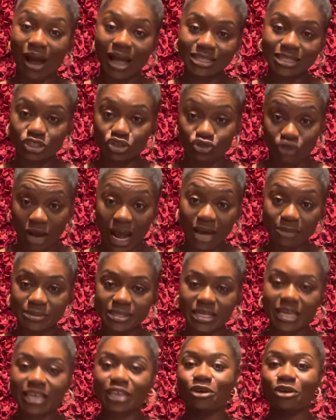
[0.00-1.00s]

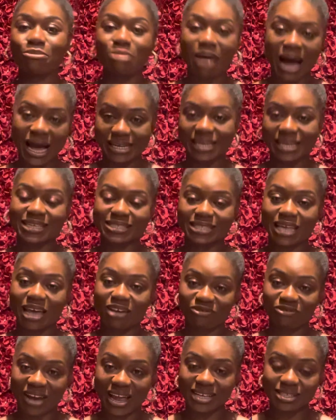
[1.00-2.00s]
drops and your body is
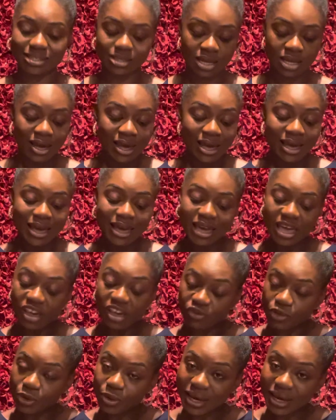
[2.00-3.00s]
at rest.
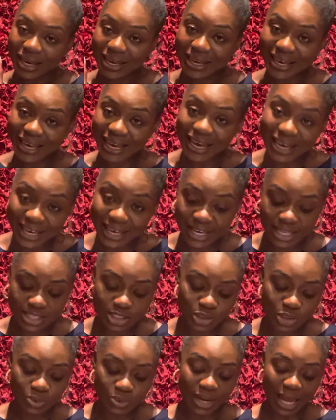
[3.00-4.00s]
If you could kick it
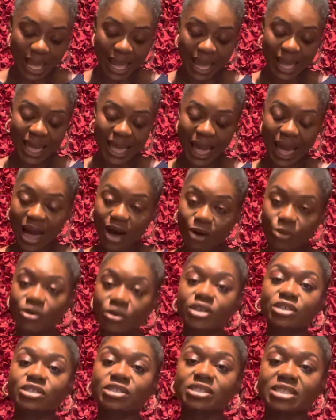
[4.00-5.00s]
to 9
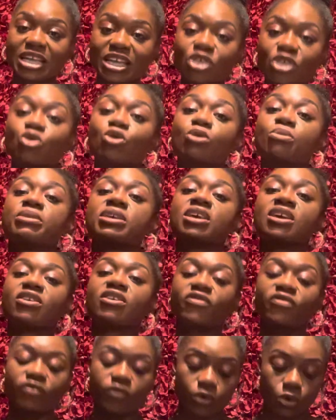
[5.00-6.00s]
hours, then you'll be
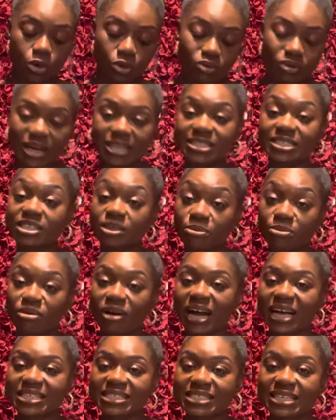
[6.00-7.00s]
in full resting
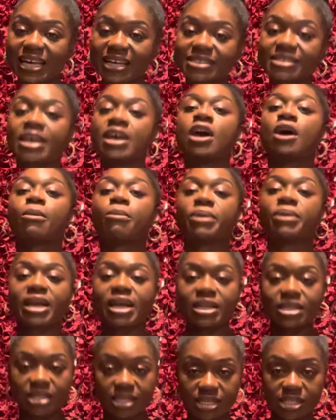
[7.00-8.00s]
process, but
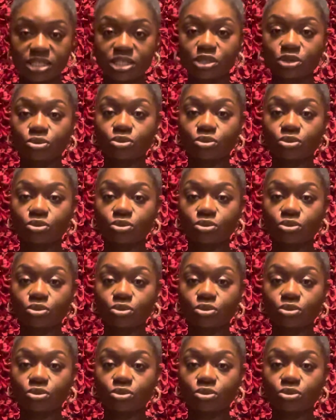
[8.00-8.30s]
at least